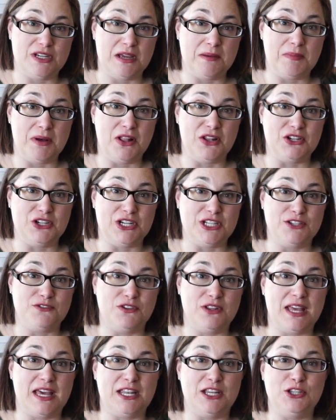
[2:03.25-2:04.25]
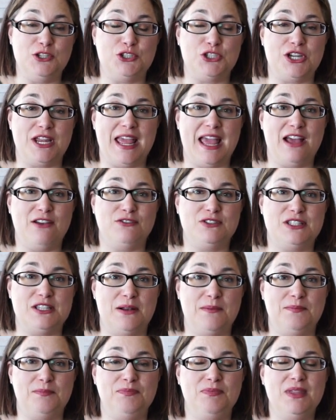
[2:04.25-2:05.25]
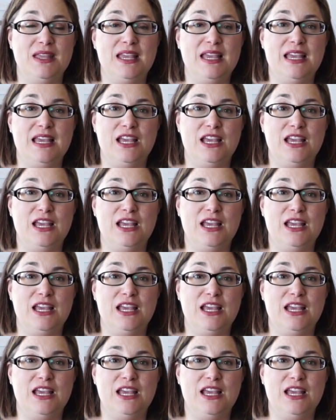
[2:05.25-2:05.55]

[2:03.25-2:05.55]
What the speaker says: I apologize for that. I usually have some